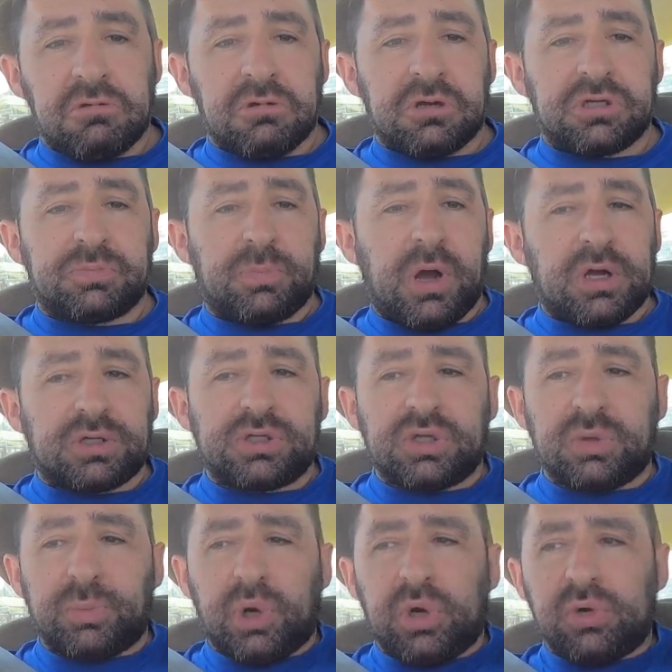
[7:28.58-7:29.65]
and it's back to
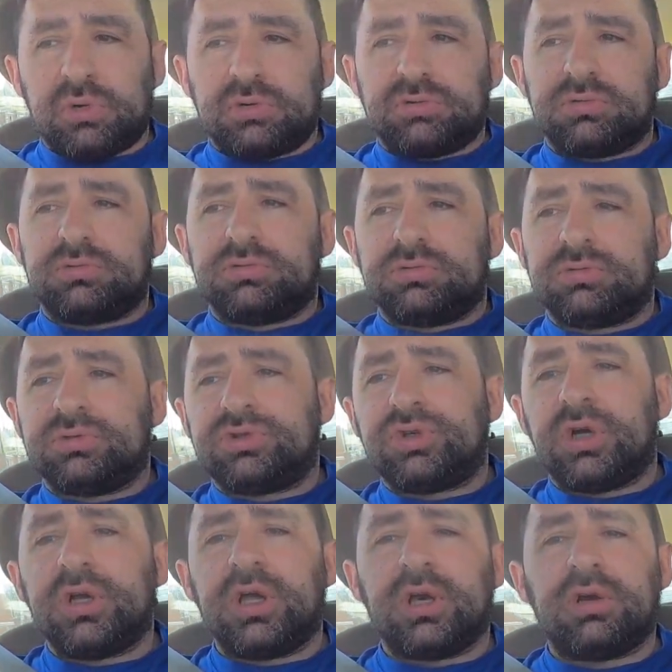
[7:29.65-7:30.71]
the boat and
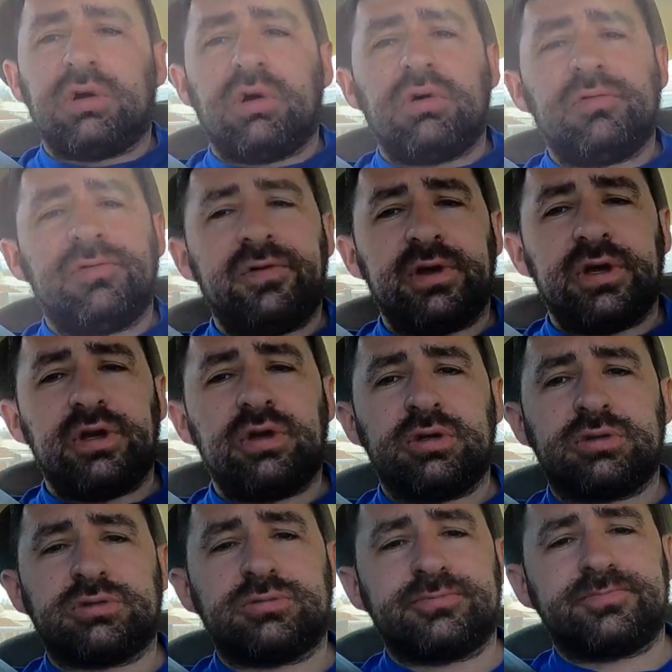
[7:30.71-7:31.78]
try and get it all fitted
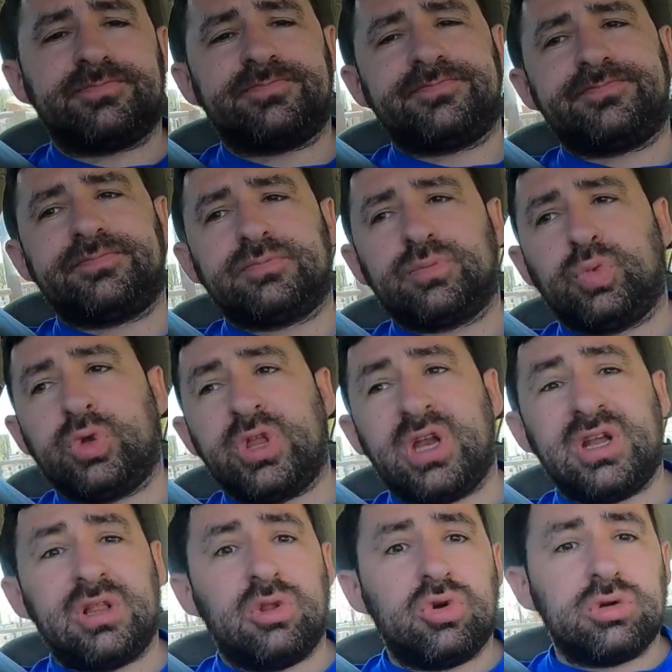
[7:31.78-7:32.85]
on with
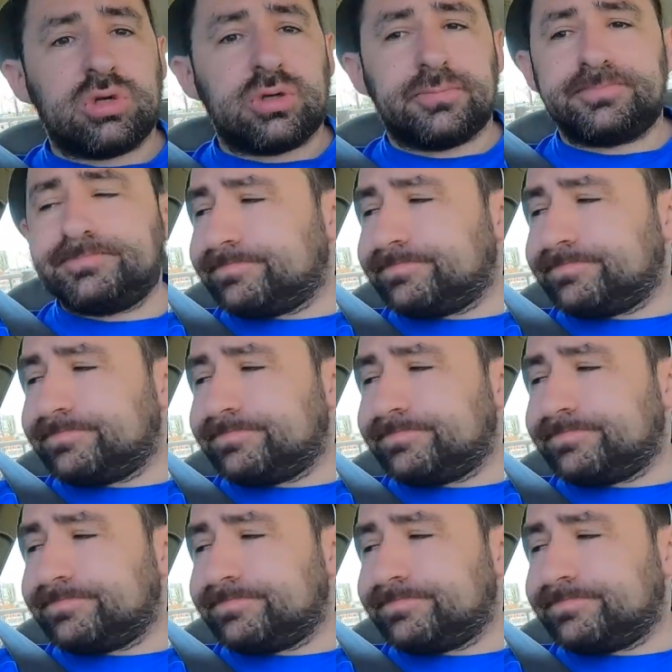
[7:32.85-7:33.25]
any luck.